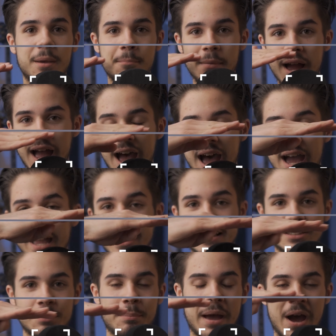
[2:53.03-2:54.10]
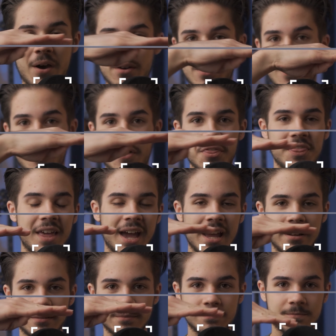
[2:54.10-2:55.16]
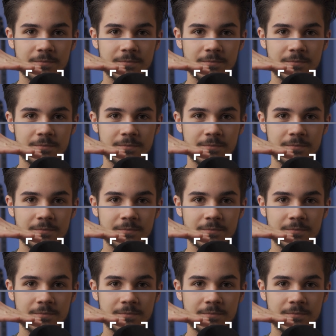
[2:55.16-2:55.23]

My eye is about on that